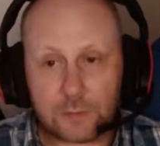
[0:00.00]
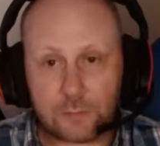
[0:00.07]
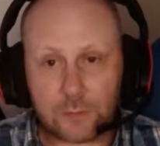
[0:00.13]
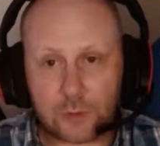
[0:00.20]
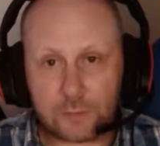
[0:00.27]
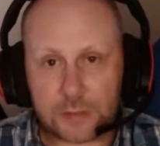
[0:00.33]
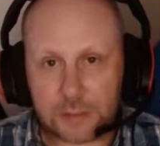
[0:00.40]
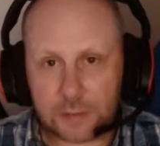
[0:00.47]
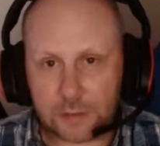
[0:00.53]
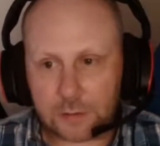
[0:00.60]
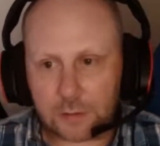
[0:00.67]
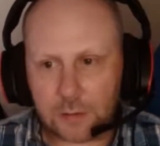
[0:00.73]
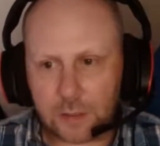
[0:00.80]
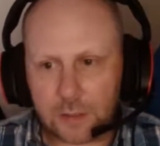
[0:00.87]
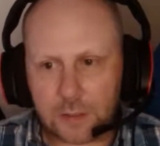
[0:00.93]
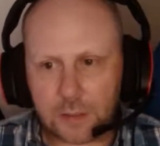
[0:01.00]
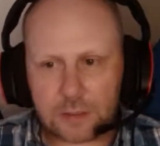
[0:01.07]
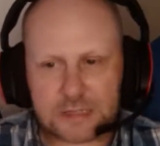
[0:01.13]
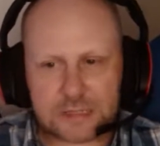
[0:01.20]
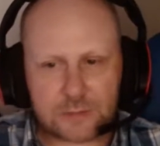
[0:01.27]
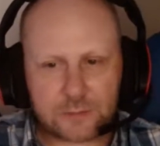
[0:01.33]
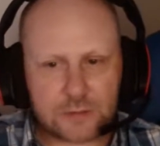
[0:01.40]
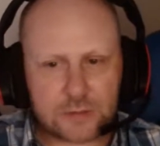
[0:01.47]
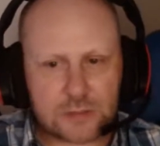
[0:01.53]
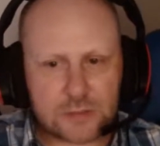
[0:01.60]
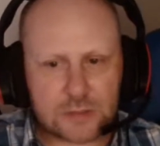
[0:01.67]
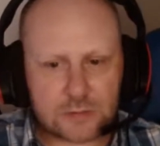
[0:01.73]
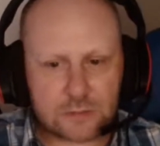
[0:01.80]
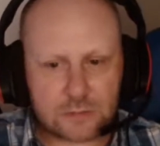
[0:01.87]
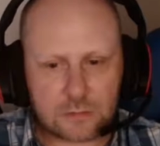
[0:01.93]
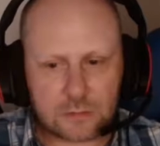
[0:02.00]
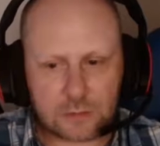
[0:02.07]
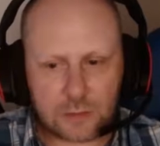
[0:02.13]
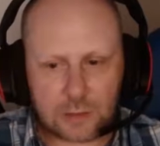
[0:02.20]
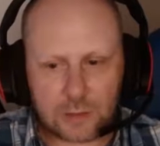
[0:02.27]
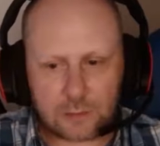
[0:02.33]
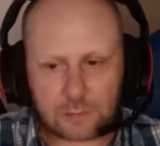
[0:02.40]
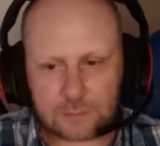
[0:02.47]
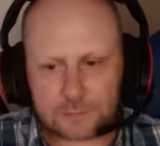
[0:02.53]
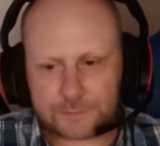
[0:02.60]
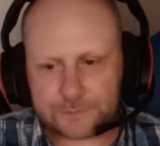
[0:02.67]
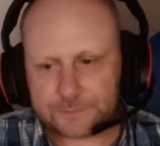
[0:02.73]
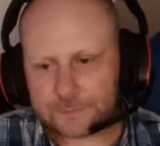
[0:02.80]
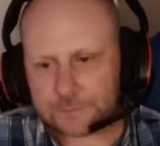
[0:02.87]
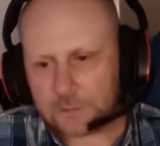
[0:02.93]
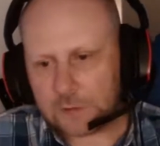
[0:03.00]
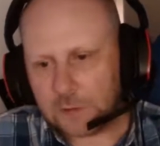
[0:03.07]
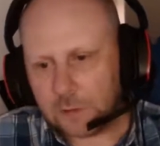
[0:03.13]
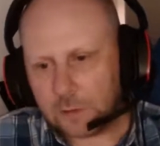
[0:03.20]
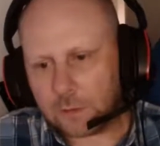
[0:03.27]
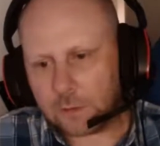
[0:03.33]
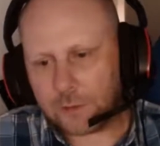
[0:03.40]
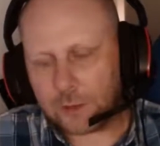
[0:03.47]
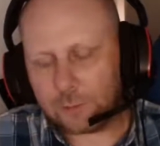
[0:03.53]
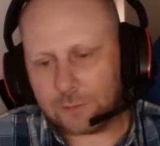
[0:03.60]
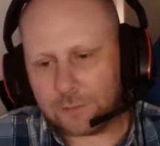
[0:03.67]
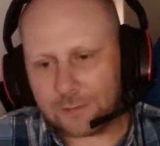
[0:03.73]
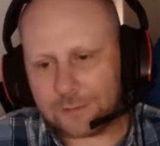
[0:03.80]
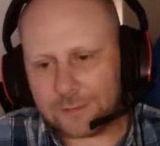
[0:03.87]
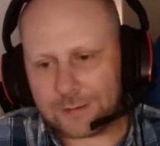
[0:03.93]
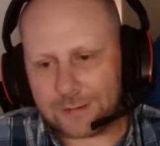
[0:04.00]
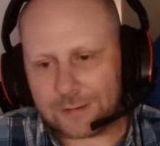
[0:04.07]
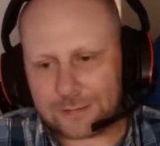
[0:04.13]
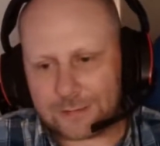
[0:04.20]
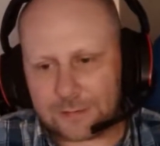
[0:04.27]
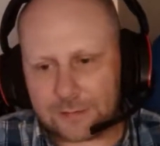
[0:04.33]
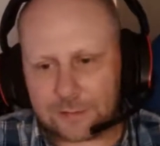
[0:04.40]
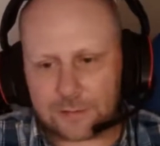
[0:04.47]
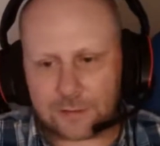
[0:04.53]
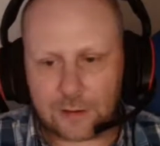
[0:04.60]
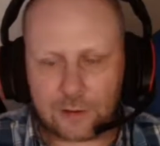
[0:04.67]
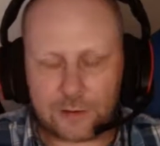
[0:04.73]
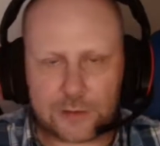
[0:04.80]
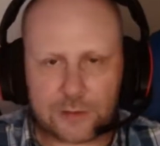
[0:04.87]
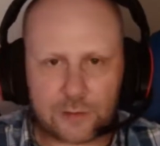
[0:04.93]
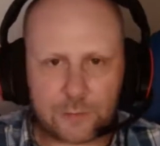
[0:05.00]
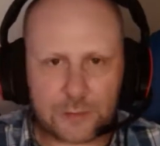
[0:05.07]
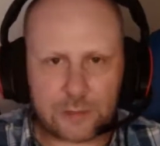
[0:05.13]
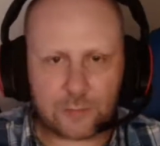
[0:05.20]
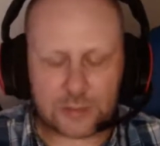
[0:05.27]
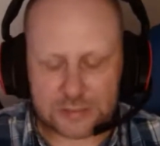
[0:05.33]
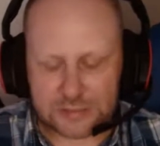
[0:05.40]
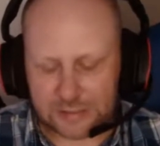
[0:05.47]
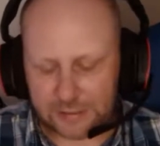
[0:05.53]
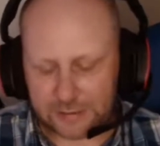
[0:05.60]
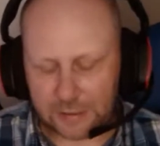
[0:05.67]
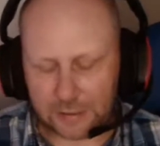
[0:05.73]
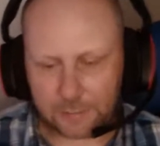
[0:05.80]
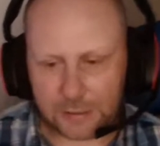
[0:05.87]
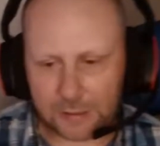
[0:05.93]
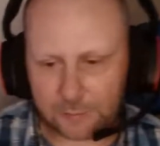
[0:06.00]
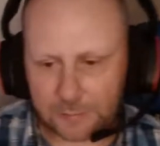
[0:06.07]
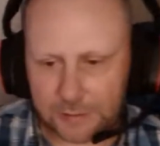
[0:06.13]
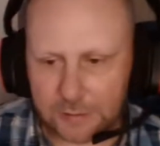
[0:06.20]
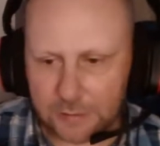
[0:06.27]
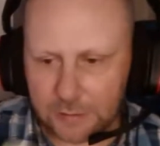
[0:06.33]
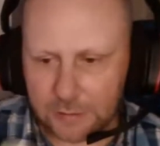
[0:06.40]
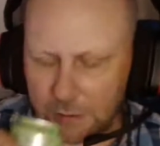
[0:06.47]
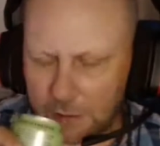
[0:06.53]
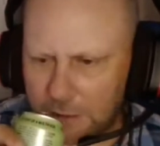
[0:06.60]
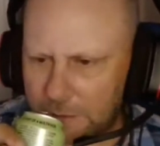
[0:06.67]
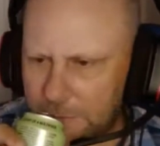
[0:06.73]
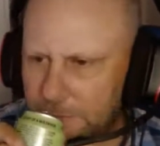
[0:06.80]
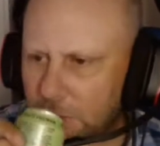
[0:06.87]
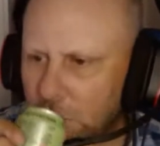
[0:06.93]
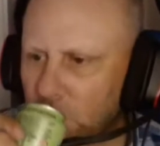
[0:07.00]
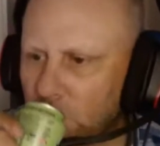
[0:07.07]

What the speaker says: probably a nicer person. Although only other people can say that about me. Um,